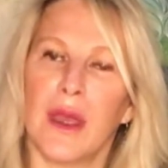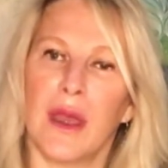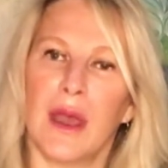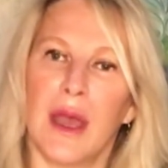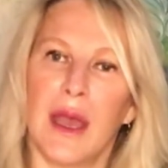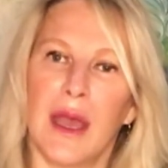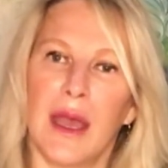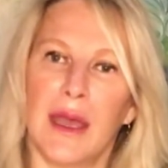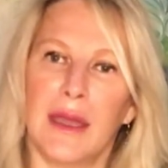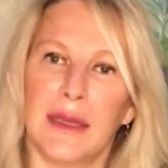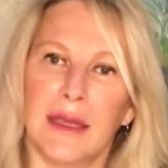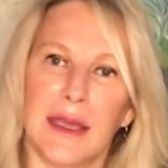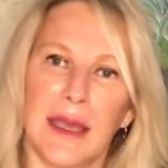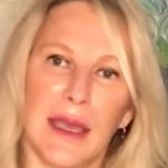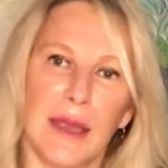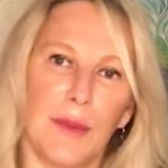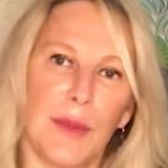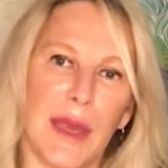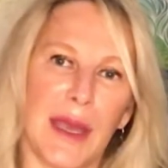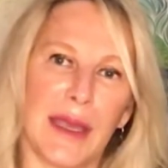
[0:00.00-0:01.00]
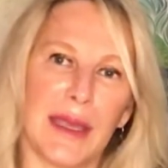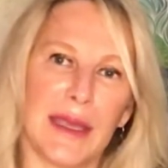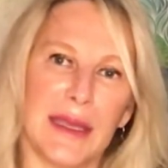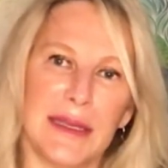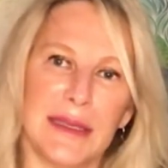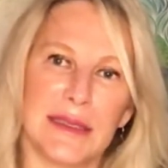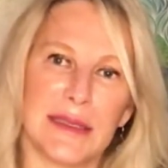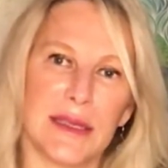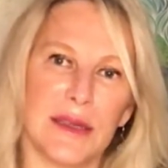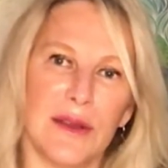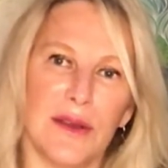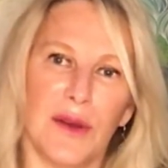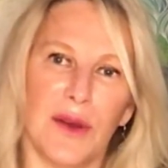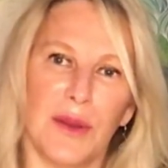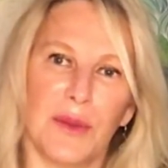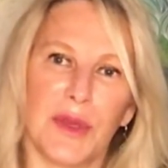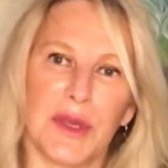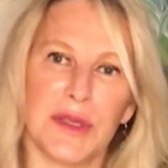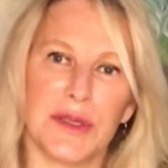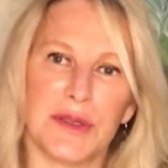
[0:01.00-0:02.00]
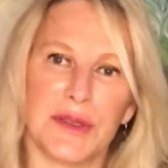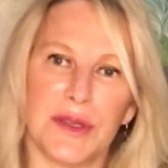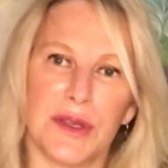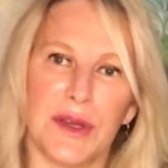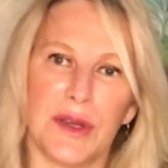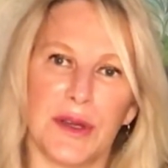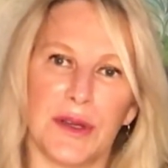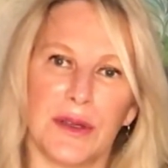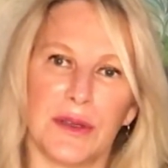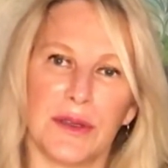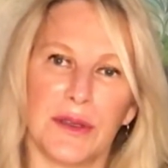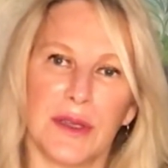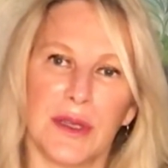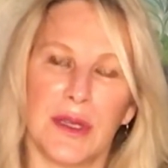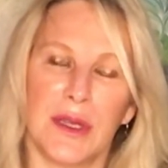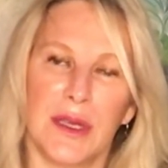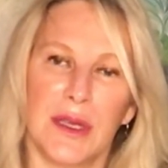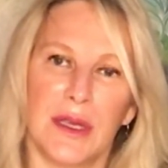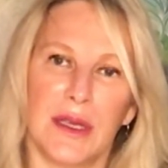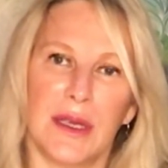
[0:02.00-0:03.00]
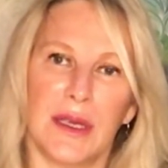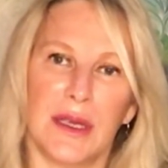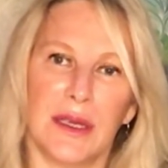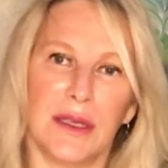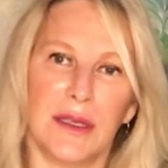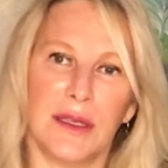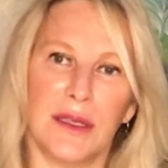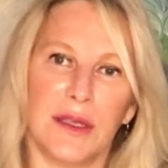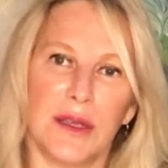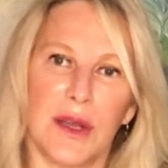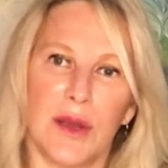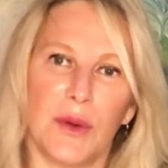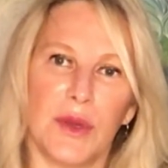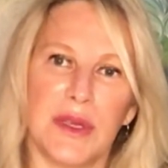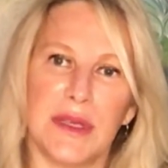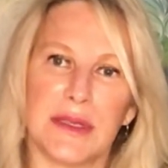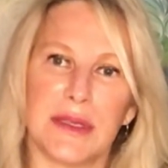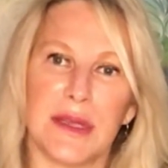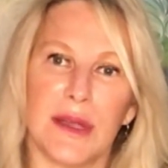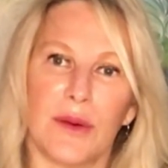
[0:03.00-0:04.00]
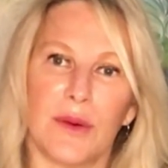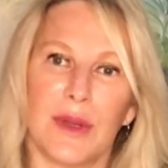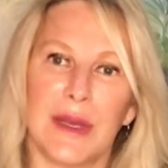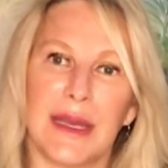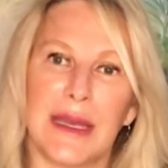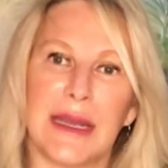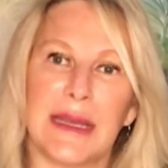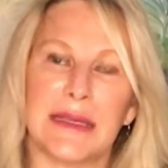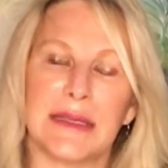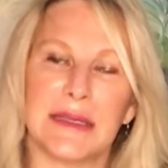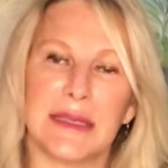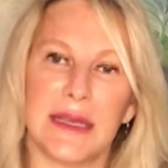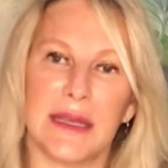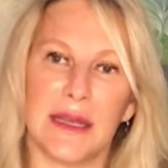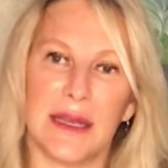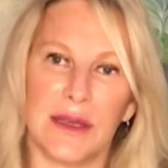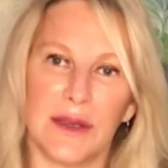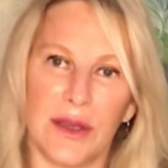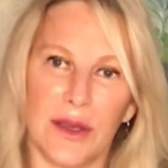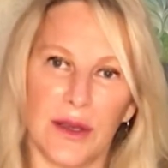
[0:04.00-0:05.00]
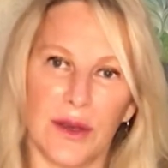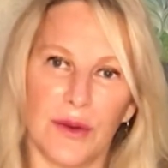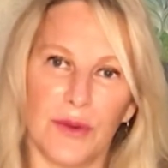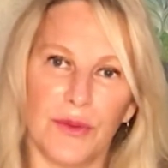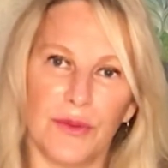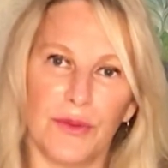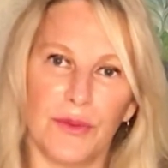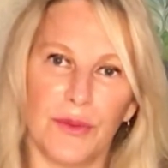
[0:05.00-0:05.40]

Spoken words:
And he came back and he said, no, I'm concerned. He's not right. I said, I know.